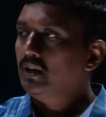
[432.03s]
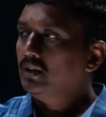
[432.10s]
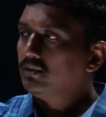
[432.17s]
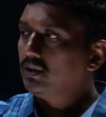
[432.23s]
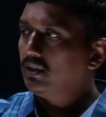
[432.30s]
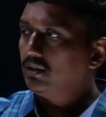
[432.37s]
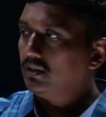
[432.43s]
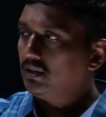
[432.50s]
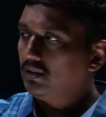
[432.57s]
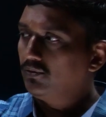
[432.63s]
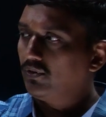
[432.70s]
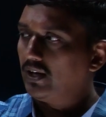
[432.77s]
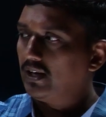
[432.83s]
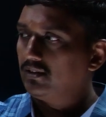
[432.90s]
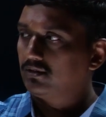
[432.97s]
See, if
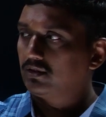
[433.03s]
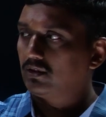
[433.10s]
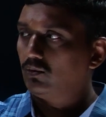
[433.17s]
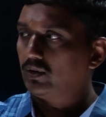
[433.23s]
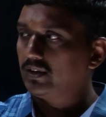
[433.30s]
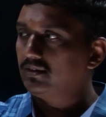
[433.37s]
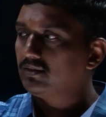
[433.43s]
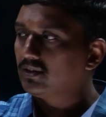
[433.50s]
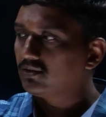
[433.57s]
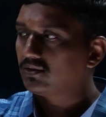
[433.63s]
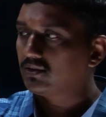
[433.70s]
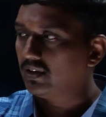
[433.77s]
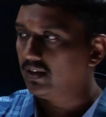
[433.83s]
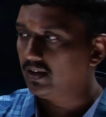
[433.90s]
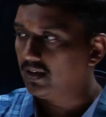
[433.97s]
I ask what is a
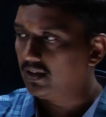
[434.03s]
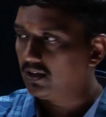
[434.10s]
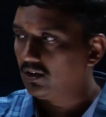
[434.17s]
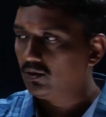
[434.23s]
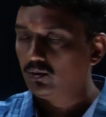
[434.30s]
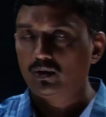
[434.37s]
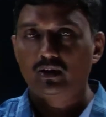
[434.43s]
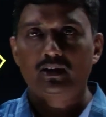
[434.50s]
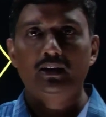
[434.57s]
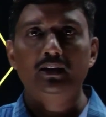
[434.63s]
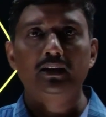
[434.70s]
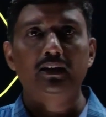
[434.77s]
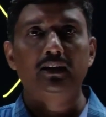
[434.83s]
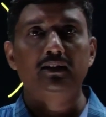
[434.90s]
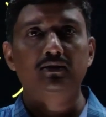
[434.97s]
state, you are
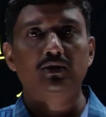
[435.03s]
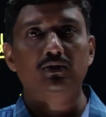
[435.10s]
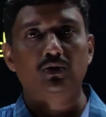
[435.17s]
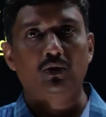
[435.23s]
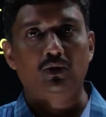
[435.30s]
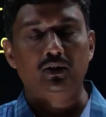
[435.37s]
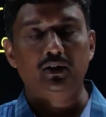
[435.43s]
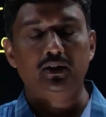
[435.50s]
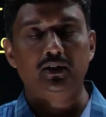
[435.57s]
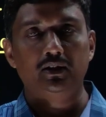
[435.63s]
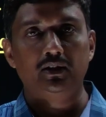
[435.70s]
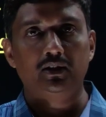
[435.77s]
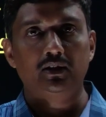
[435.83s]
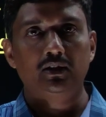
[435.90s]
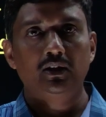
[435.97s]
telling it is a
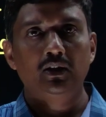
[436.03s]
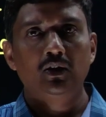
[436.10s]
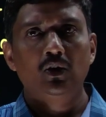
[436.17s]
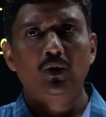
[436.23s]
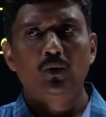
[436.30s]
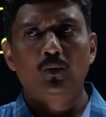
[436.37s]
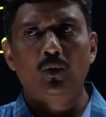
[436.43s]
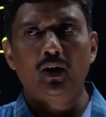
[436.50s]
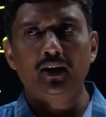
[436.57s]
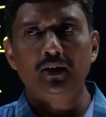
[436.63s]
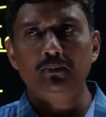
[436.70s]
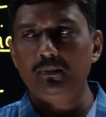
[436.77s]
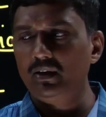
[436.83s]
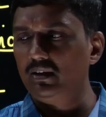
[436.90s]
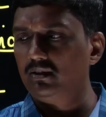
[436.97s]
solid. Why
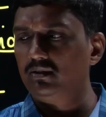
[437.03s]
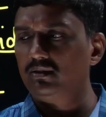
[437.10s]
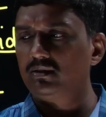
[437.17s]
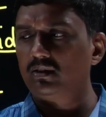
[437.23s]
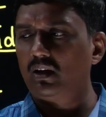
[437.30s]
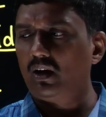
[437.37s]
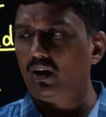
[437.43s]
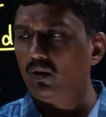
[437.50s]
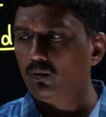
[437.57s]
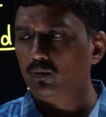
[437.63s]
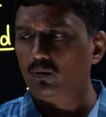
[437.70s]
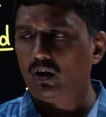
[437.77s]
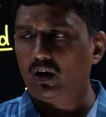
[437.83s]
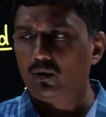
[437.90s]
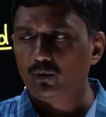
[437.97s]
means
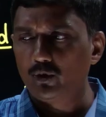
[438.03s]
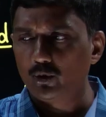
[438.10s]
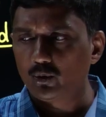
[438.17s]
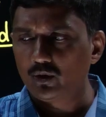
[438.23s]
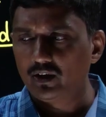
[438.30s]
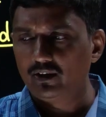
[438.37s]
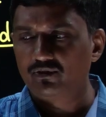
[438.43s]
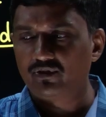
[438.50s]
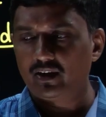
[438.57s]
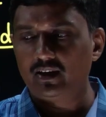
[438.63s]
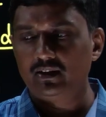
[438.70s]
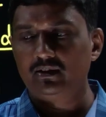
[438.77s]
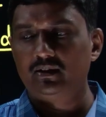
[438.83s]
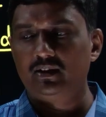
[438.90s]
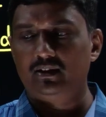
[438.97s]
how? How do you
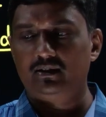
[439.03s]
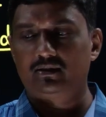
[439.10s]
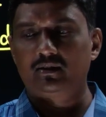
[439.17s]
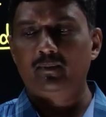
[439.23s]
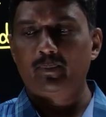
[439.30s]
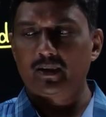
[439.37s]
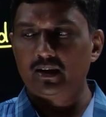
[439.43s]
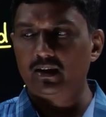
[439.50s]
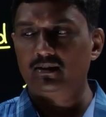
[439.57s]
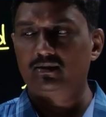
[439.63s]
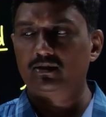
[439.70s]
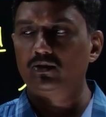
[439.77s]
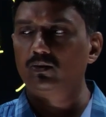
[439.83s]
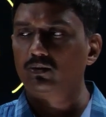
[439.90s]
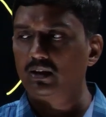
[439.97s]
define this?
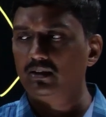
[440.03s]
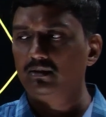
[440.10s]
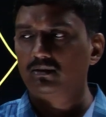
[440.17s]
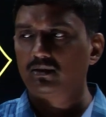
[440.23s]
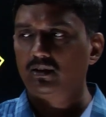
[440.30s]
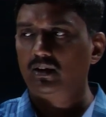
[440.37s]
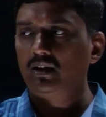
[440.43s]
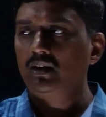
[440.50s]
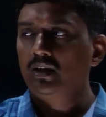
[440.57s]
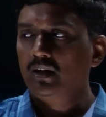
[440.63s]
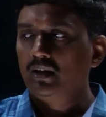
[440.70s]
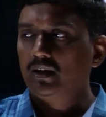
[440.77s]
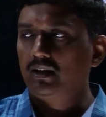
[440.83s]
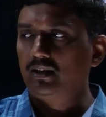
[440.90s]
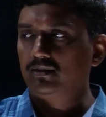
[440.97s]
Yes, you can say
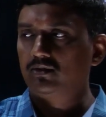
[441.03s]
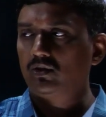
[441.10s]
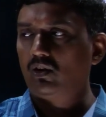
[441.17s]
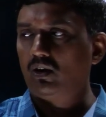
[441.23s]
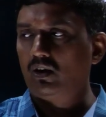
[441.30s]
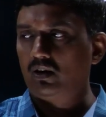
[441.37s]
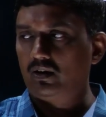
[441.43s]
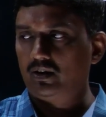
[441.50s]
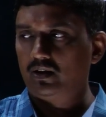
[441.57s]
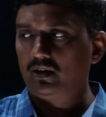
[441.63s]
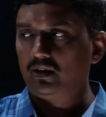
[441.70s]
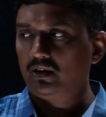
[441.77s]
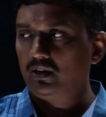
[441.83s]
it is a hard